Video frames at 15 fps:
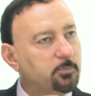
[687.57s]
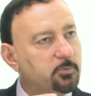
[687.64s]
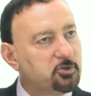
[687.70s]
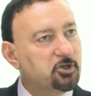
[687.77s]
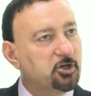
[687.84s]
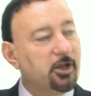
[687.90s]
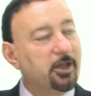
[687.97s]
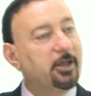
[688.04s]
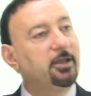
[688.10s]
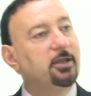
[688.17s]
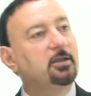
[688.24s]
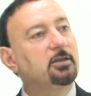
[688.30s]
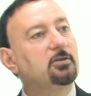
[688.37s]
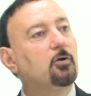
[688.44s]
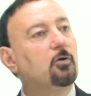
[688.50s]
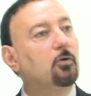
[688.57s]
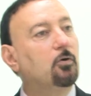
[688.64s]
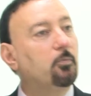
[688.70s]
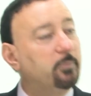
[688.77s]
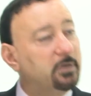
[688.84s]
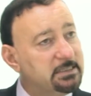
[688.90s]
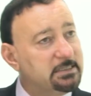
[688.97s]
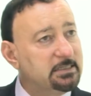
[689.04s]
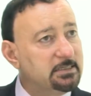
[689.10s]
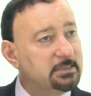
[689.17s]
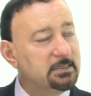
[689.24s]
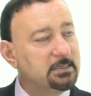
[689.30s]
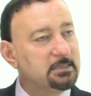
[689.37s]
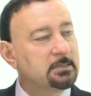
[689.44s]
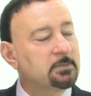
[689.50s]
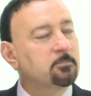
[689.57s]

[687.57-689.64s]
trade, businesses.